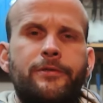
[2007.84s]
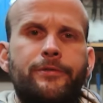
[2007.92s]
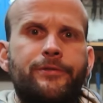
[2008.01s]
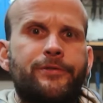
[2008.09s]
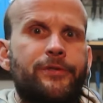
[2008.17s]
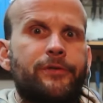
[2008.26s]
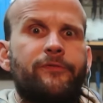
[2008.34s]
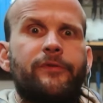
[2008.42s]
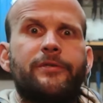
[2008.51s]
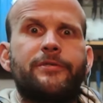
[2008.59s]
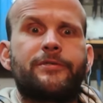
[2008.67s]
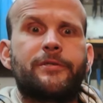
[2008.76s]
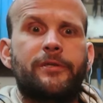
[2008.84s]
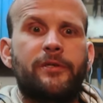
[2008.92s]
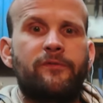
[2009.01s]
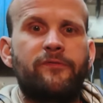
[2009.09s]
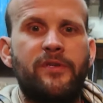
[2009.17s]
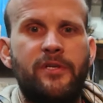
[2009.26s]
surface
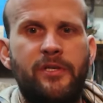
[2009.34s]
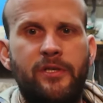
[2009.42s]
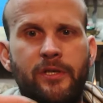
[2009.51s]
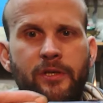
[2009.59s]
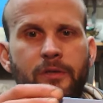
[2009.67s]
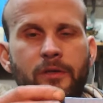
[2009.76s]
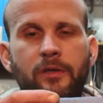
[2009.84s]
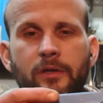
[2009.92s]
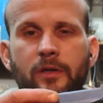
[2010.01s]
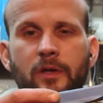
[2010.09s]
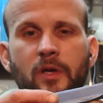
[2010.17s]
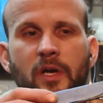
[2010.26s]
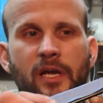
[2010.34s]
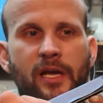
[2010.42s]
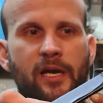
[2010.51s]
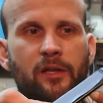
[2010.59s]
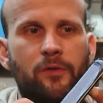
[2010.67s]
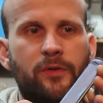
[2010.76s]
of the
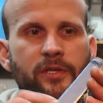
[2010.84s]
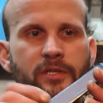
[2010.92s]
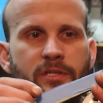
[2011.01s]
alloy